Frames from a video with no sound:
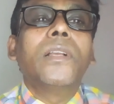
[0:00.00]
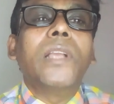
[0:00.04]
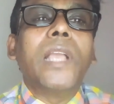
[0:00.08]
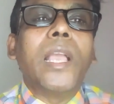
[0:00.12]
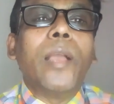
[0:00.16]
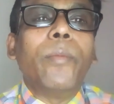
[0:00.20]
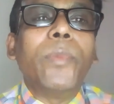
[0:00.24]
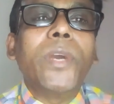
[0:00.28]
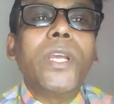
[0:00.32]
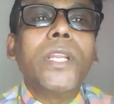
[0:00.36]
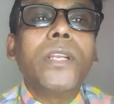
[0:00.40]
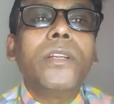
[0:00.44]

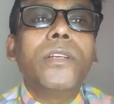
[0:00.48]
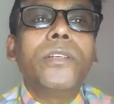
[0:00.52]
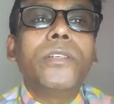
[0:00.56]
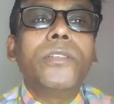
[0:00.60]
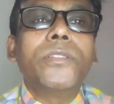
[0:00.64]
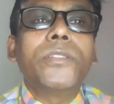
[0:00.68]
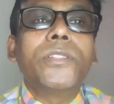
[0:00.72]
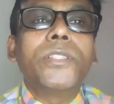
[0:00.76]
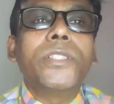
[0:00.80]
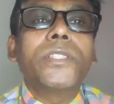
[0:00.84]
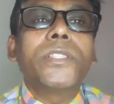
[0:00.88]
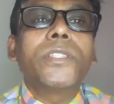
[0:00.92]

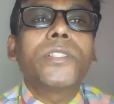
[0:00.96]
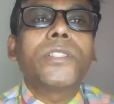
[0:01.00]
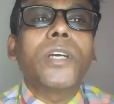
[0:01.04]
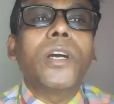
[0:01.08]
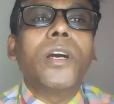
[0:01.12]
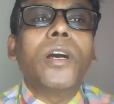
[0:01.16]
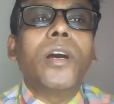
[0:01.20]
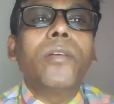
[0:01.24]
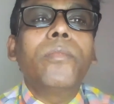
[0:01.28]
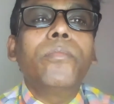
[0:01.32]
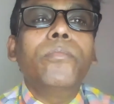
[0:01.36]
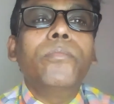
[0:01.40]
amyloidosis
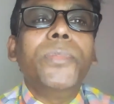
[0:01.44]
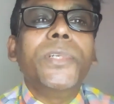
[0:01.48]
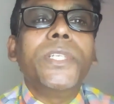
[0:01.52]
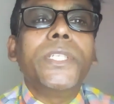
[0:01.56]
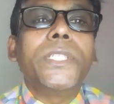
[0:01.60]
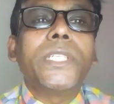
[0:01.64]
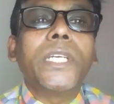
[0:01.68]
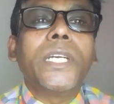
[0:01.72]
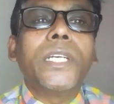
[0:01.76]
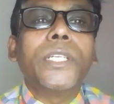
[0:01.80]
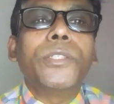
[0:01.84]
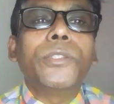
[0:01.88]
of
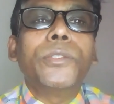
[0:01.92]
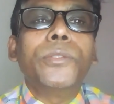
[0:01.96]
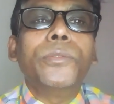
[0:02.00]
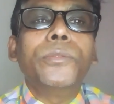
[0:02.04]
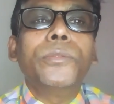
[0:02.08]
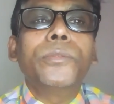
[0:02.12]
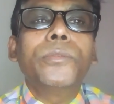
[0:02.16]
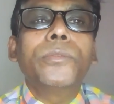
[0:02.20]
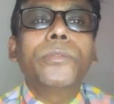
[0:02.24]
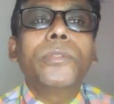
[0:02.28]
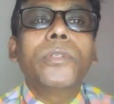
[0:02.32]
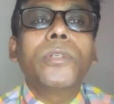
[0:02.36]
beta
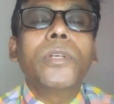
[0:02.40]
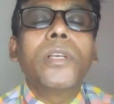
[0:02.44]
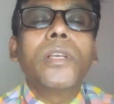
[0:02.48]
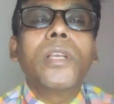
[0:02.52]
2